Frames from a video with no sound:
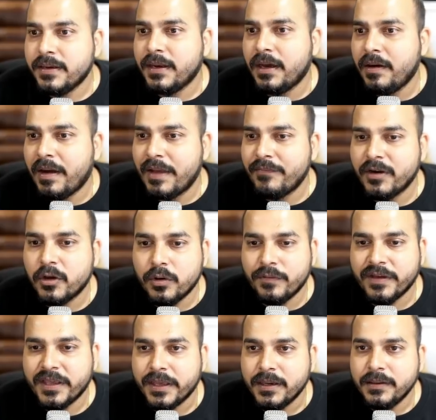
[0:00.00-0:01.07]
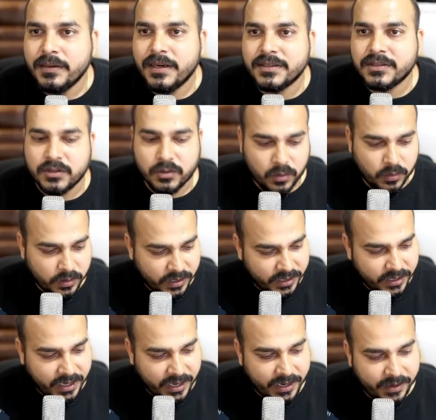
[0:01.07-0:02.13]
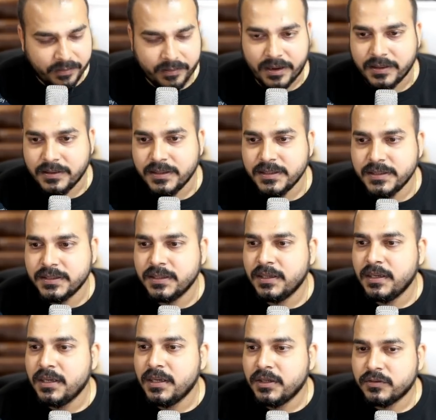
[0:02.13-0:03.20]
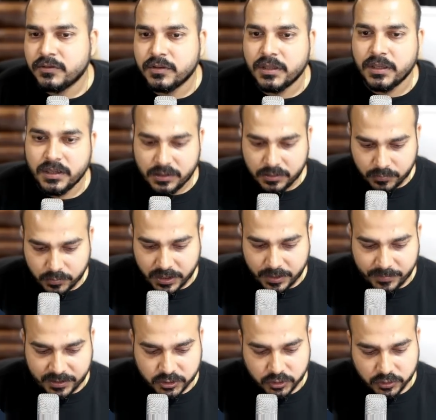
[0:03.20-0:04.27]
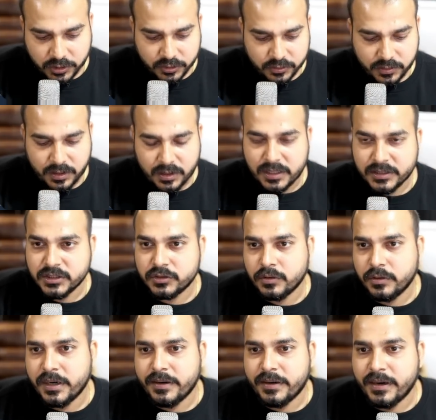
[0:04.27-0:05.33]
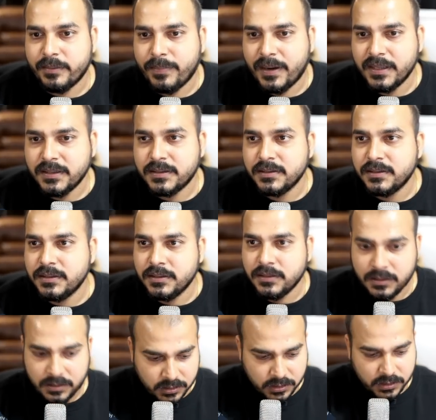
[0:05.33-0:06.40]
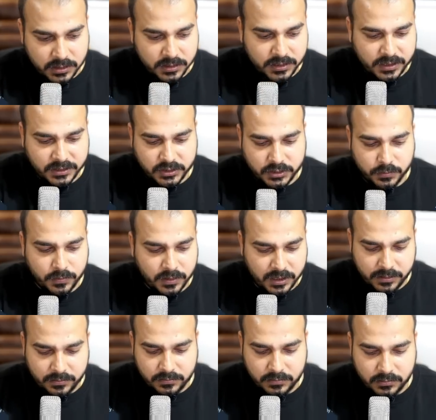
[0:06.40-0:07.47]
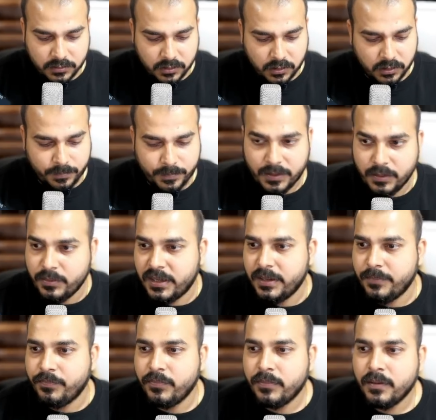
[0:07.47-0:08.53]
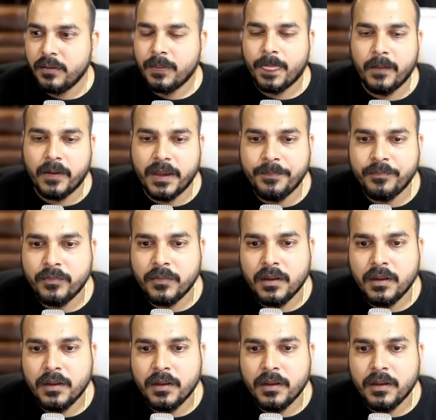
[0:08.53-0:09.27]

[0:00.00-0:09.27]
Now I will go over here. Let's go ahead and run this. So here, what I'm actually going to do, I'll just go ahead and write Python test1.py. Okay